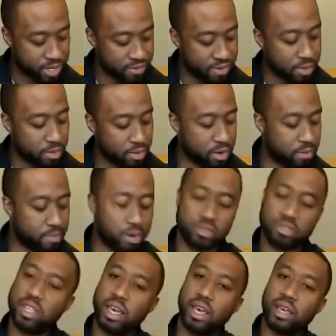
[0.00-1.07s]
want to
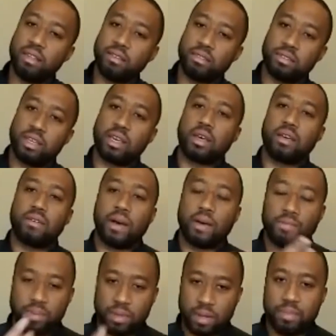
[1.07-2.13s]
approach that, just like I'll
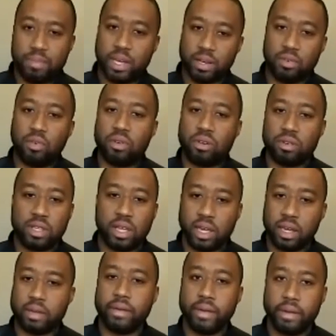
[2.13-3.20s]
play a chorus
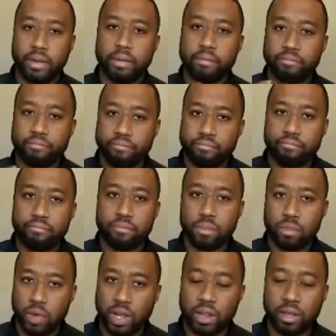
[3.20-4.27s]
like
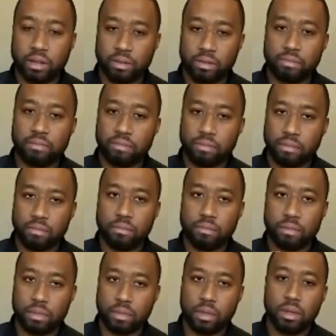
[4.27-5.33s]
right here.
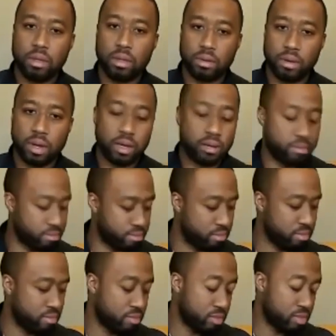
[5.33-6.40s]
All right.
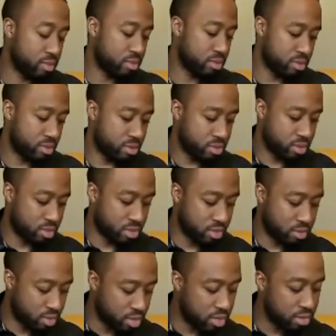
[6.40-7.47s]

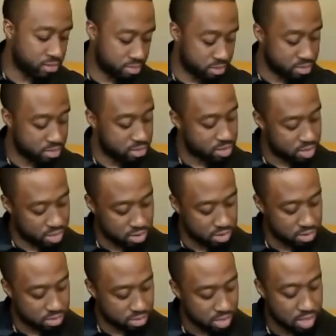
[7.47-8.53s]
So one,
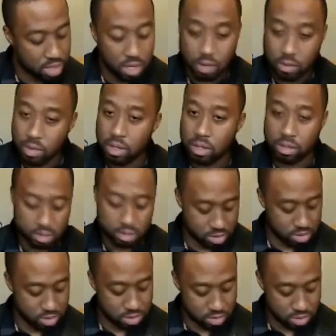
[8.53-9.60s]
two, a one,
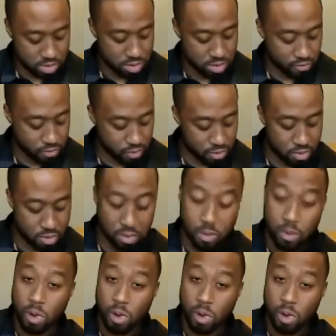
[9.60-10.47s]
two, three, four.